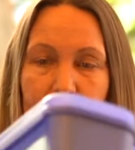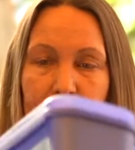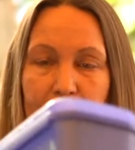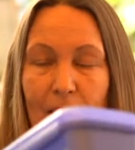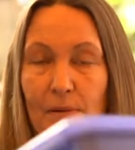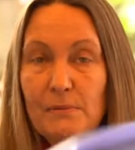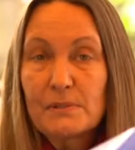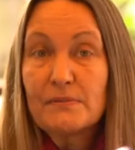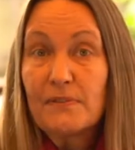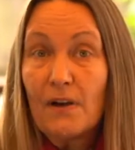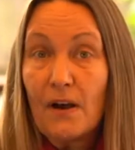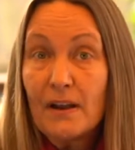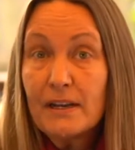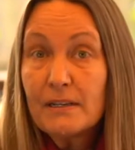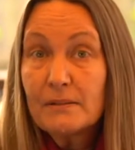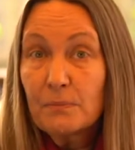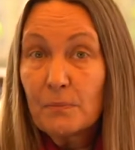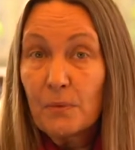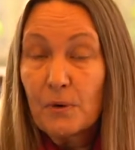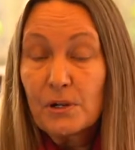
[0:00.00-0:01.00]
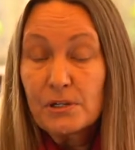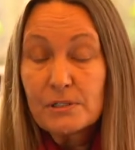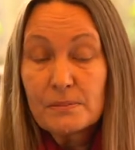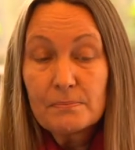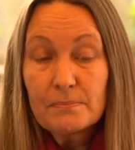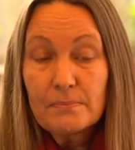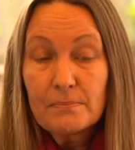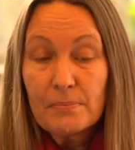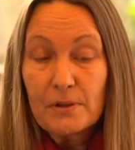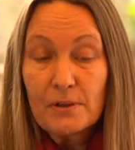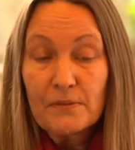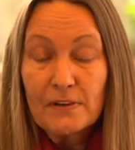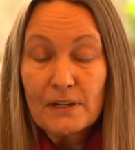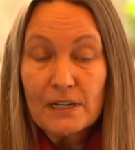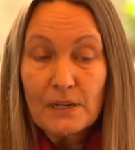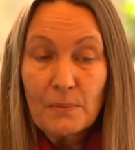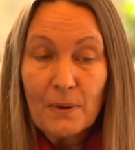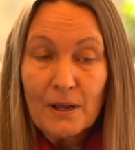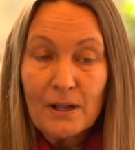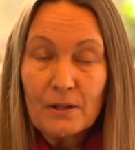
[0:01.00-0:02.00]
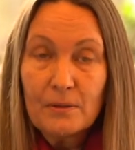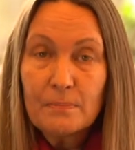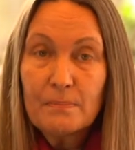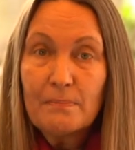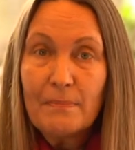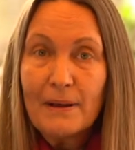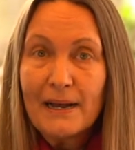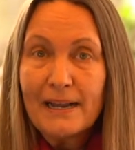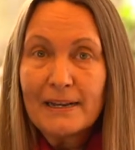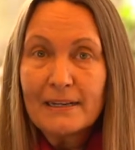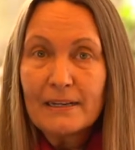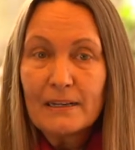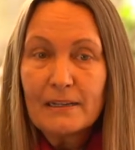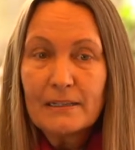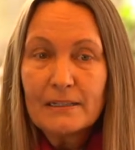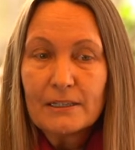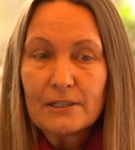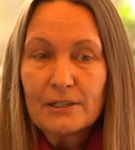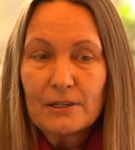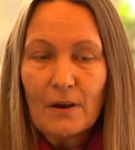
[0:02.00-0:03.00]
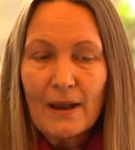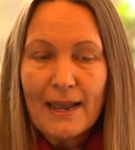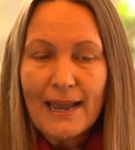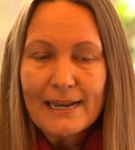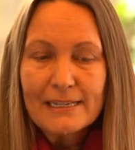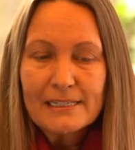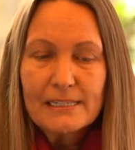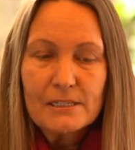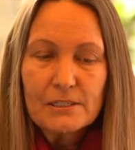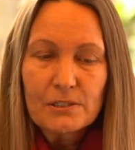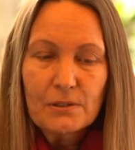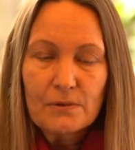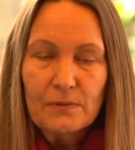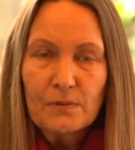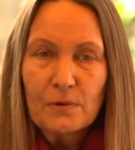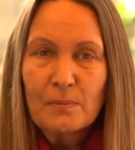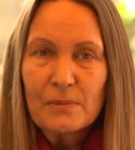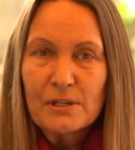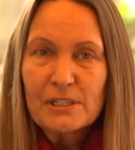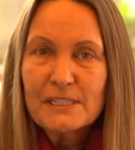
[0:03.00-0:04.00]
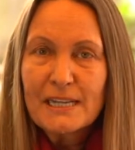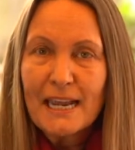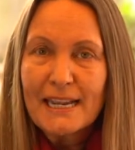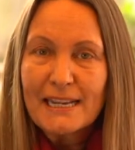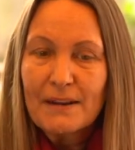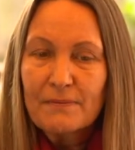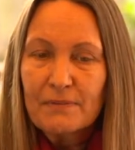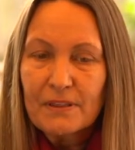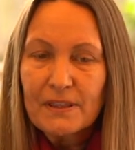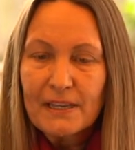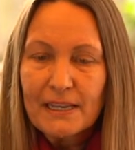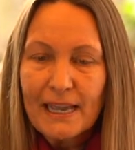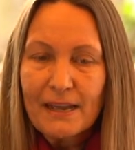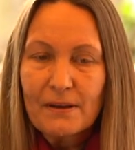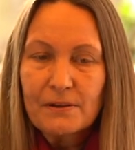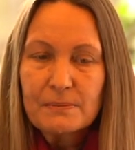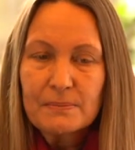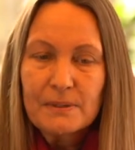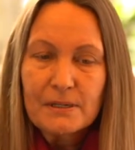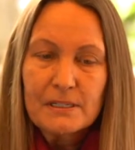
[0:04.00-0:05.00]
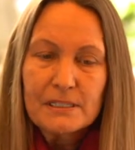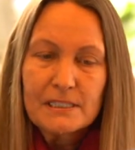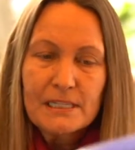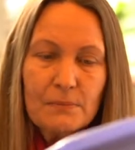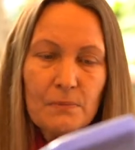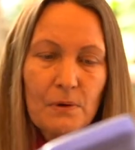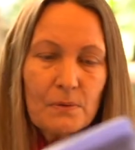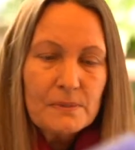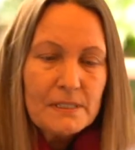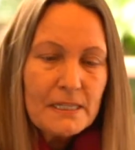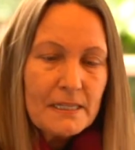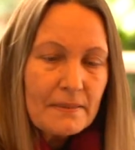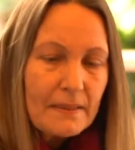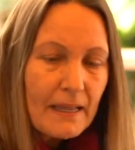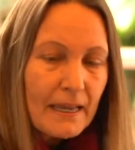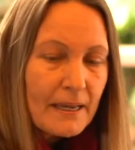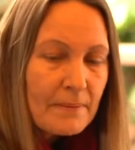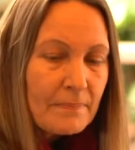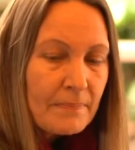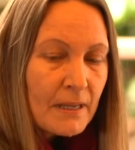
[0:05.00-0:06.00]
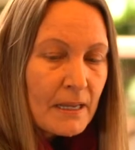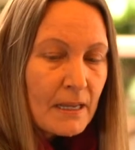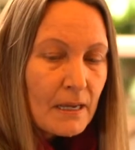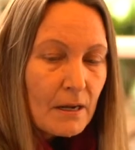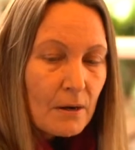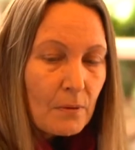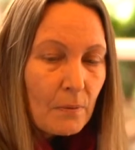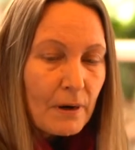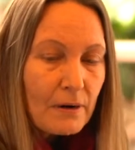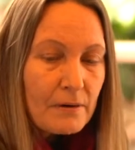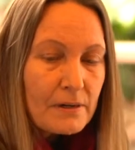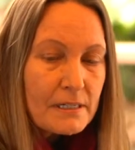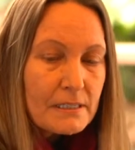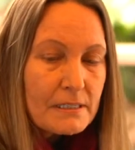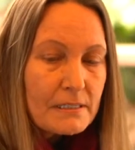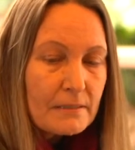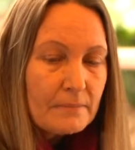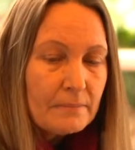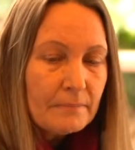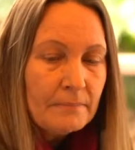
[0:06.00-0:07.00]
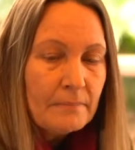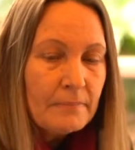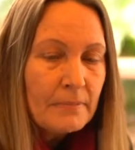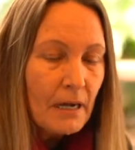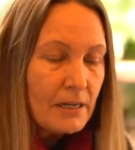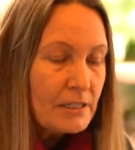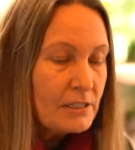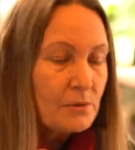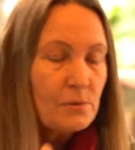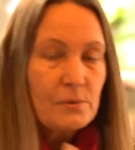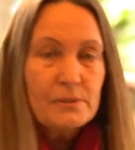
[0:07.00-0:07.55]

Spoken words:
that was fine, worked perfectly well, but I had to sort of almost take everything out to be able to see what was in there. Whereas I saw